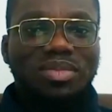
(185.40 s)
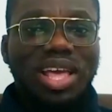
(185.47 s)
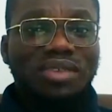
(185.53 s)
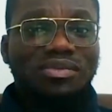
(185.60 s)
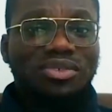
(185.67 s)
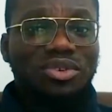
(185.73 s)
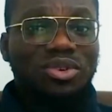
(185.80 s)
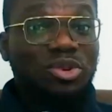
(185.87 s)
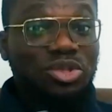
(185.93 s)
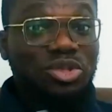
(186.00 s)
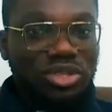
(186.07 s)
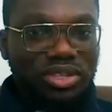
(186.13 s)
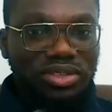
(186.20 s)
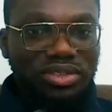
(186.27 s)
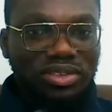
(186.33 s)

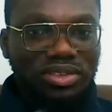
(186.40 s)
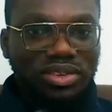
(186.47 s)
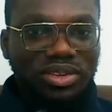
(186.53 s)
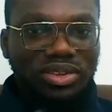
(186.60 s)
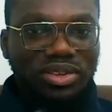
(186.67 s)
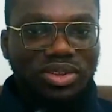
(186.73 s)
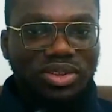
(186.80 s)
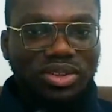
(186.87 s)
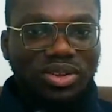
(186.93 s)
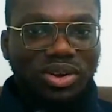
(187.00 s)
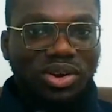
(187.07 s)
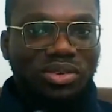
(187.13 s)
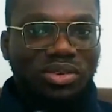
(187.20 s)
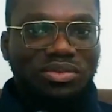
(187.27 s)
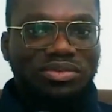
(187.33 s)
evolution
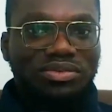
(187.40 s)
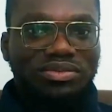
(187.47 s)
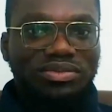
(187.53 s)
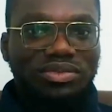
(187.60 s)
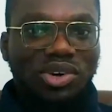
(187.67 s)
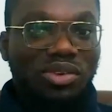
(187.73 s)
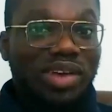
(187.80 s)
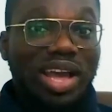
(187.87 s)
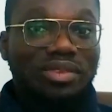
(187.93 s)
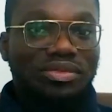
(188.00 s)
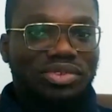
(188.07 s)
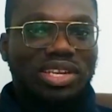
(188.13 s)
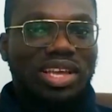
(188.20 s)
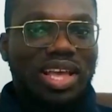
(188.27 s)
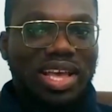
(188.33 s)
of
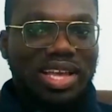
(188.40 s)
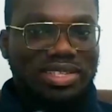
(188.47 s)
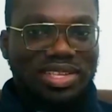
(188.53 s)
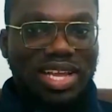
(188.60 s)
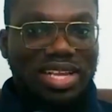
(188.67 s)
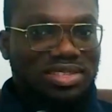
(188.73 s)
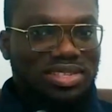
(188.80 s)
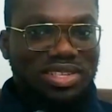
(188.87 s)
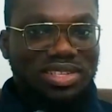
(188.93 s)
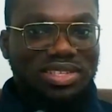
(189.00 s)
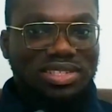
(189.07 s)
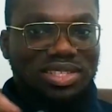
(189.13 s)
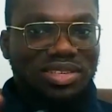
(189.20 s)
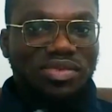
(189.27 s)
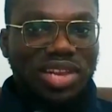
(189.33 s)
Africa as a
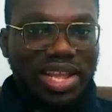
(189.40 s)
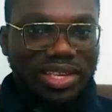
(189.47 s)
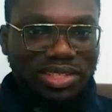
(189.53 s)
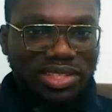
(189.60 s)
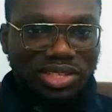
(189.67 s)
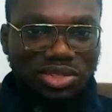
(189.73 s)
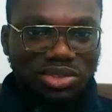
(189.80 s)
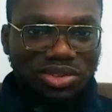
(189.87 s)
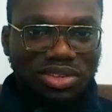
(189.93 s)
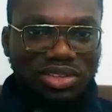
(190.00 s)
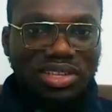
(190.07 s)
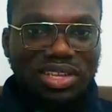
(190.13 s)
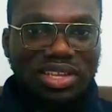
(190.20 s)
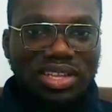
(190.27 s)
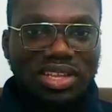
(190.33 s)
civilization,
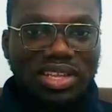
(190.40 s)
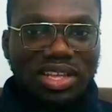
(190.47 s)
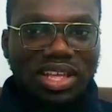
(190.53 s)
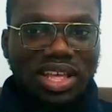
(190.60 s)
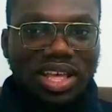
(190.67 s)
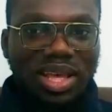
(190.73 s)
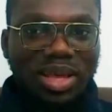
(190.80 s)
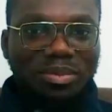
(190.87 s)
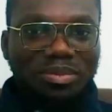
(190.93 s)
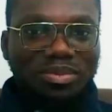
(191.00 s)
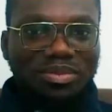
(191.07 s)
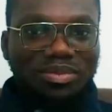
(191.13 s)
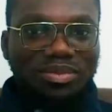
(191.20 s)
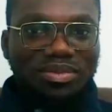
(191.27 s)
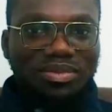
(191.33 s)
um,
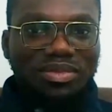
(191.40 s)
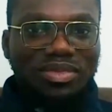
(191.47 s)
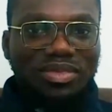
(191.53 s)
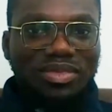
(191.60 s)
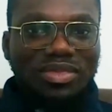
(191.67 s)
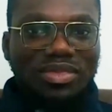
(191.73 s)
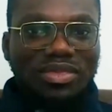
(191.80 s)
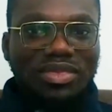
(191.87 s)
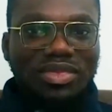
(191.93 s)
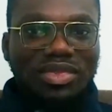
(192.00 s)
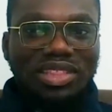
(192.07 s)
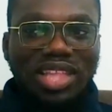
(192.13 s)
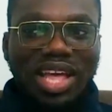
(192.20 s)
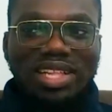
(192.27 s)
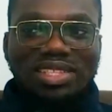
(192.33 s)

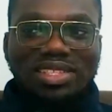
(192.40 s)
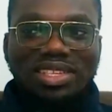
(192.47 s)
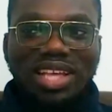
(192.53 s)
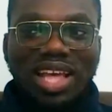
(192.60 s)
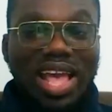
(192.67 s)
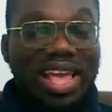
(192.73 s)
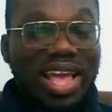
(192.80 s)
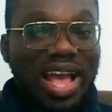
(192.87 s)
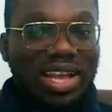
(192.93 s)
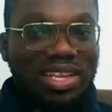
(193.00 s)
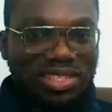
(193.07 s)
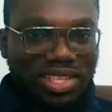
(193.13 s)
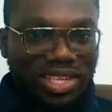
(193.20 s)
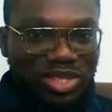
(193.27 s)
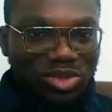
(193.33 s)
that
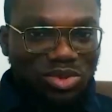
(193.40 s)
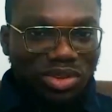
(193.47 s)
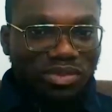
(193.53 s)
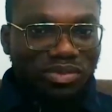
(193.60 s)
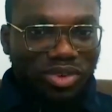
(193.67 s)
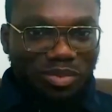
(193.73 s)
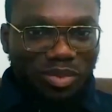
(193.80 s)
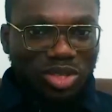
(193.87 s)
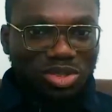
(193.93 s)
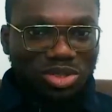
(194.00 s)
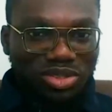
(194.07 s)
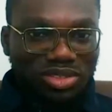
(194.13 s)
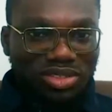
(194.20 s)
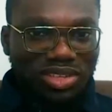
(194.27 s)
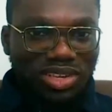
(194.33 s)
access to
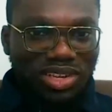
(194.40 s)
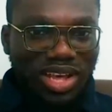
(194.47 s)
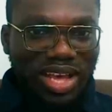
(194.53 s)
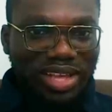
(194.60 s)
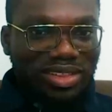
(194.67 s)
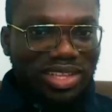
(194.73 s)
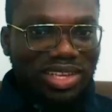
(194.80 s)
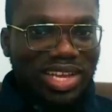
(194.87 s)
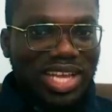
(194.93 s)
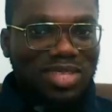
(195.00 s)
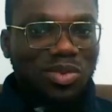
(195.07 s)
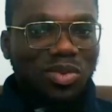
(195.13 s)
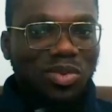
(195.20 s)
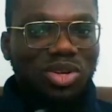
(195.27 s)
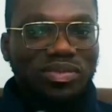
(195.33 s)
information, I think, has
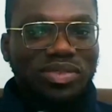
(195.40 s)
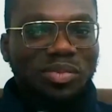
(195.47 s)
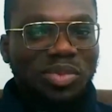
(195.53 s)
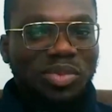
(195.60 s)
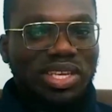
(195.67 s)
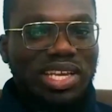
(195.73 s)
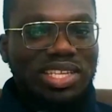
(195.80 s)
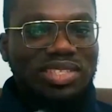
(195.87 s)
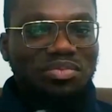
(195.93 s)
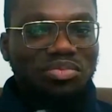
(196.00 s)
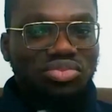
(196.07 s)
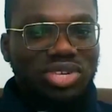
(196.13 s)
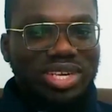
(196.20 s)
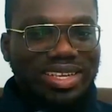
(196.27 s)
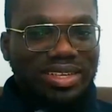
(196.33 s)
been one of the biggest
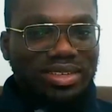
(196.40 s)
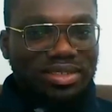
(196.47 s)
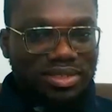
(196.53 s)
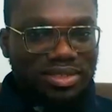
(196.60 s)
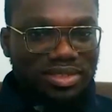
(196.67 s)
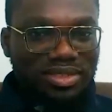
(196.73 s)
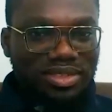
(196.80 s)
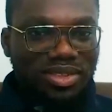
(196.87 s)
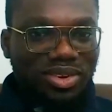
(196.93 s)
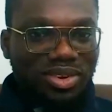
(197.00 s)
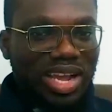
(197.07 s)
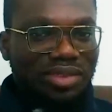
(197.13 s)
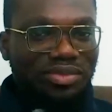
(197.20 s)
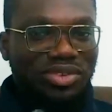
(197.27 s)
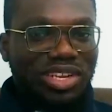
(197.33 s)
breaks on
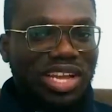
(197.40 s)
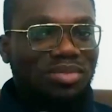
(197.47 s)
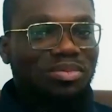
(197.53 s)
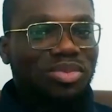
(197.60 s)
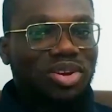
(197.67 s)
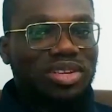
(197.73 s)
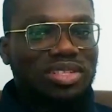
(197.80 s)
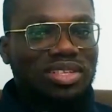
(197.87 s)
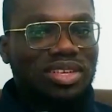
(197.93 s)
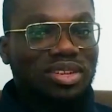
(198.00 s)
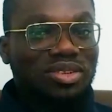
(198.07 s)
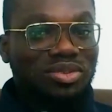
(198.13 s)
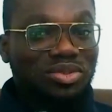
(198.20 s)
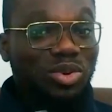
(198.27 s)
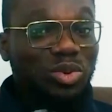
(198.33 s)
African political
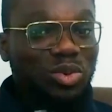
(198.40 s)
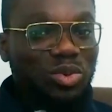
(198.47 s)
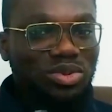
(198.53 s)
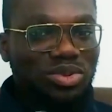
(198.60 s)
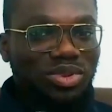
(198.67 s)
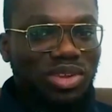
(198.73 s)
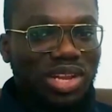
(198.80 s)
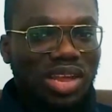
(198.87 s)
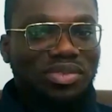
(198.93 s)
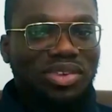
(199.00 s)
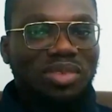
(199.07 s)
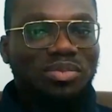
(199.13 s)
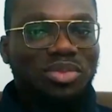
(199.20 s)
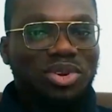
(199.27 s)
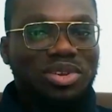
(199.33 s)
growth, on
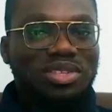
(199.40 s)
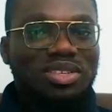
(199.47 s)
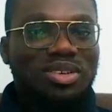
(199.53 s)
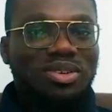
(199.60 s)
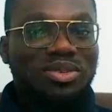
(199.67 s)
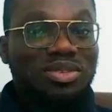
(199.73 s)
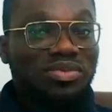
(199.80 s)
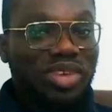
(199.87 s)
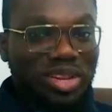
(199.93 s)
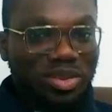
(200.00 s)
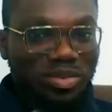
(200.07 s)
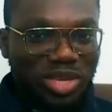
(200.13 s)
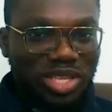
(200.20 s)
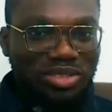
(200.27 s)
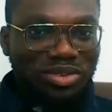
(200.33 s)
African political
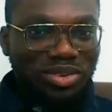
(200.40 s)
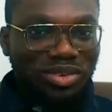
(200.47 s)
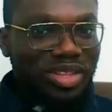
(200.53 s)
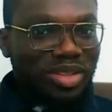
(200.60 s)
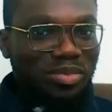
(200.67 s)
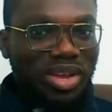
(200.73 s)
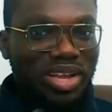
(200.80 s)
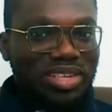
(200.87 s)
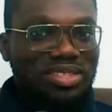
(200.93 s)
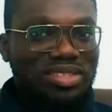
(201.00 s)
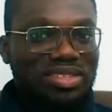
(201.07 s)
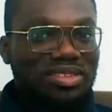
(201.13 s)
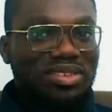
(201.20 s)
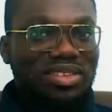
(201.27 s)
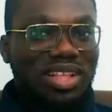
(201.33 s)
development over the
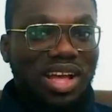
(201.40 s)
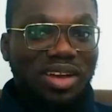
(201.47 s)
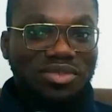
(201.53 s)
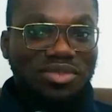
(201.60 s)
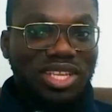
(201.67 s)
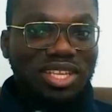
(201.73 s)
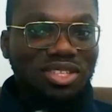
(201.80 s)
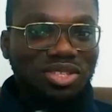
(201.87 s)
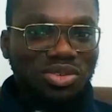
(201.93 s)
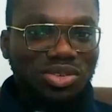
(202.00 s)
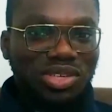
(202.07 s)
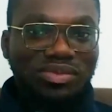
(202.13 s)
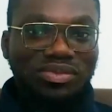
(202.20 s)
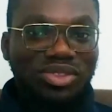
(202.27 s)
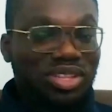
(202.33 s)
past half
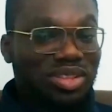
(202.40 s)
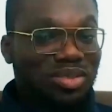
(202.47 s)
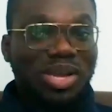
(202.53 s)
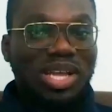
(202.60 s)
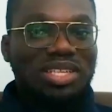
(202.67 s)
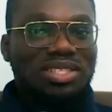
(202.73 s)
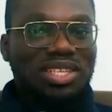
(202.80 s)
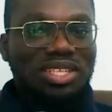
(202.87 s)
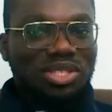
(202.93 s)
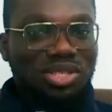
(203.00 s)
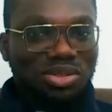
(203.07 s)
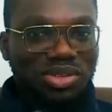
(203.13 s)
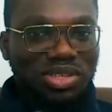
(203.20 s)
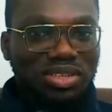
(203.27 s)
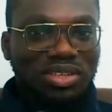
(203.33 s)
century, if not the past
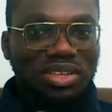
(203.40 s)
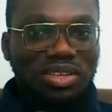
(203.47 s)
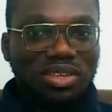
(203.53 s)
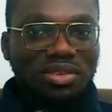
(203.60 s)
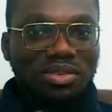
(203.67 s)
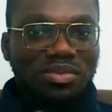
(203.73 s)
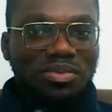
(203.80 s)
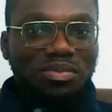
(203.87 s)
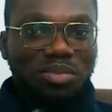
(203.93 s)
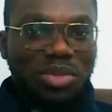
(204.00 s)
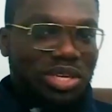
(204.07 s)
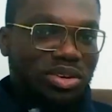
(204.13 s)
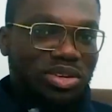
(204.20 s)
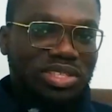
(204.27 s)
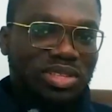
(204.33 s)
century,
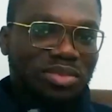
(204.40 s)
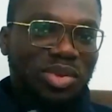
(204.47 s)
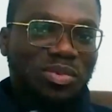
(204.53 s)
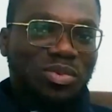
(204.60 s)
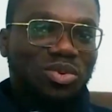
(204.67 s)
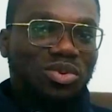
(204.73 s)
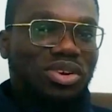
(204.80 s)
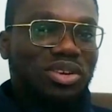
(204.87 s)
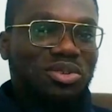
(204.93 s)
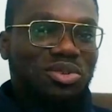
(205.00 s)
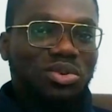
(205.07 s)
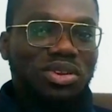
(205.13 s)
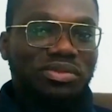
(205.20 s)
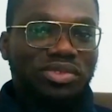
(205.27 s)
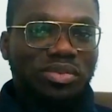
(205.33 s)
because the people who
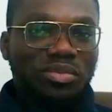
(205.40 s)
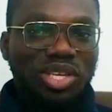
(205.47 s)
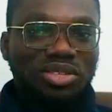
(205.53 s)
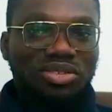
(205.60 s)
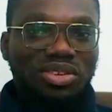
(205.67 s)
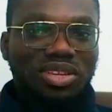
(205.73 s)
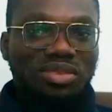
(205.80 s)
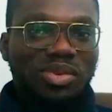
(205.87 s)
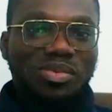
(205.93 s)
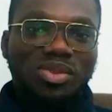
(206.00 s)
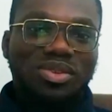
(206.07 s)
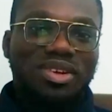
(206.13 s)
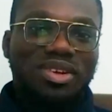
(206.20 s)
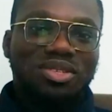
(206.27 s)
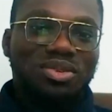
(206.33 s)
control information, people who
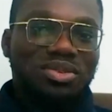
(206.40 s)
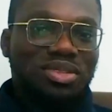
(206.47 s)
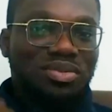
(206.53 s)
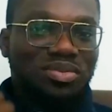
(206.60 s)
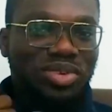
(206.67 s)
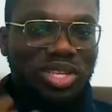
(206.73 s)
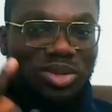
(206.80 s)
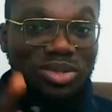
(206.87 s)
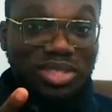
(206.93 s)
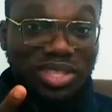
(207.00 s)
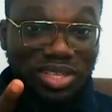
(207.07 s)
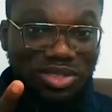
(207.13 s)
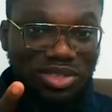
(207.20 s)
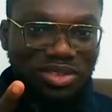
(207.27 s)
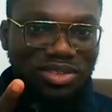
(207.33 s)
control the radio
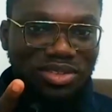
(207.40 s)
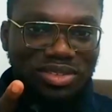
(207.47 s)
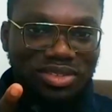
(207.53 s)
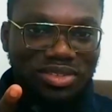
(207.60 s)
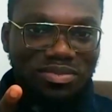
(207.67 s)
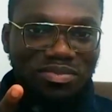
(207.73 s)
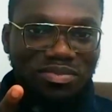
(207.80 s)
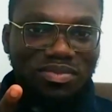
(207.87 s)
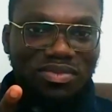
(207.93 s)
stations,